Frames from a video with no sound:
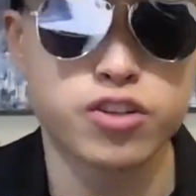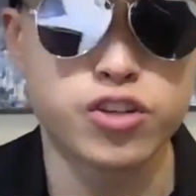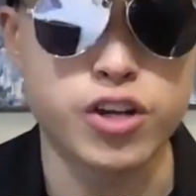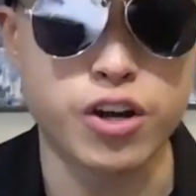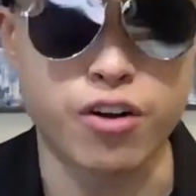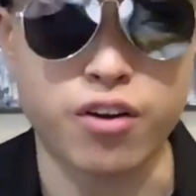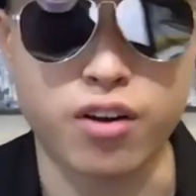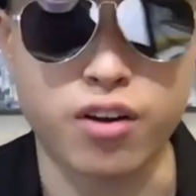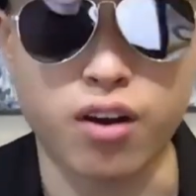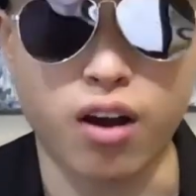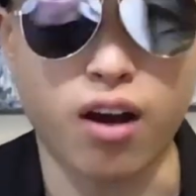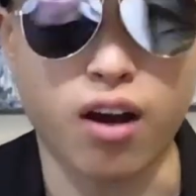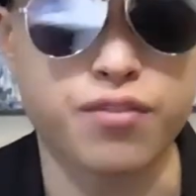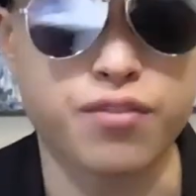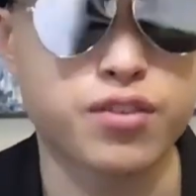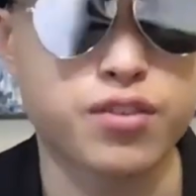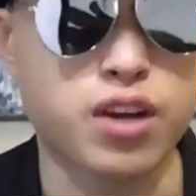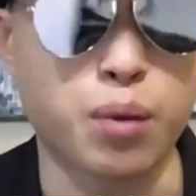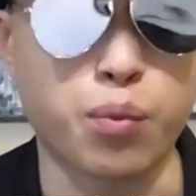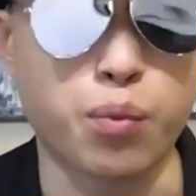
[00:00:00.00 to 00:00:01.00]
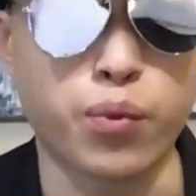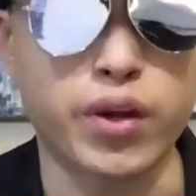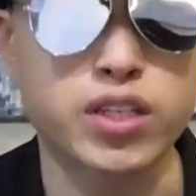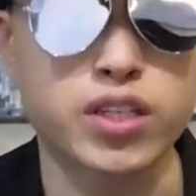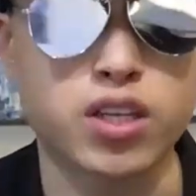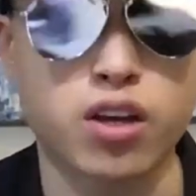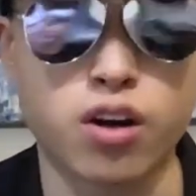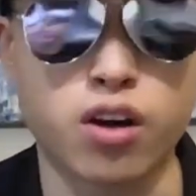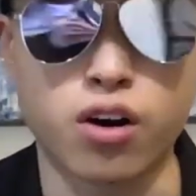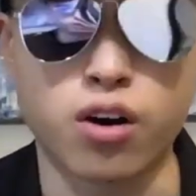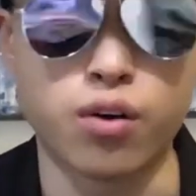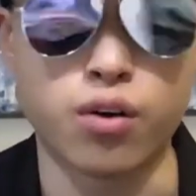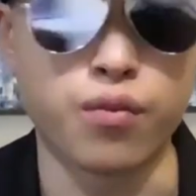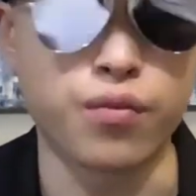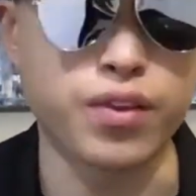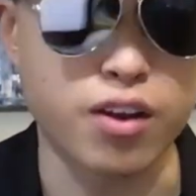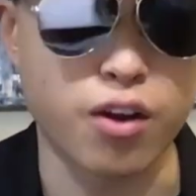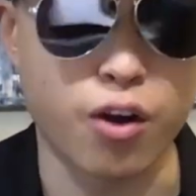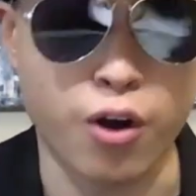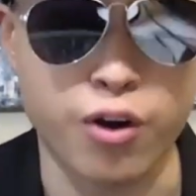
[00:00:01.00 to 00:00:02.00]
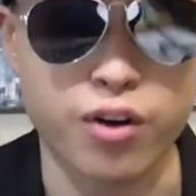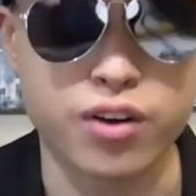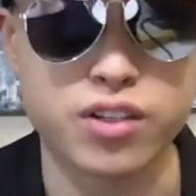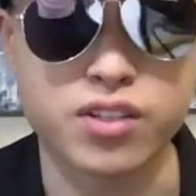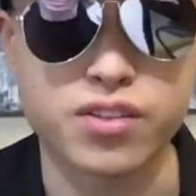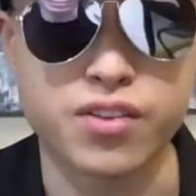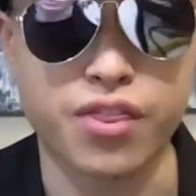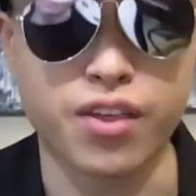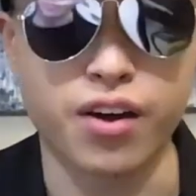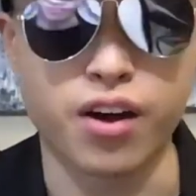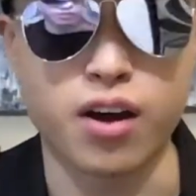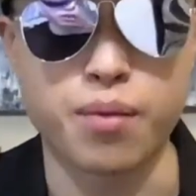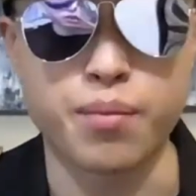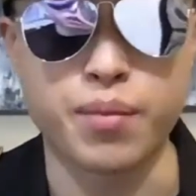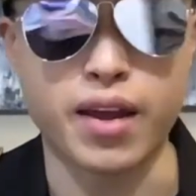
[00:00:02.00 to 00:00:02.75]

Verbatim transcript: Jared Goff a couple weeks ago hurt his thumb.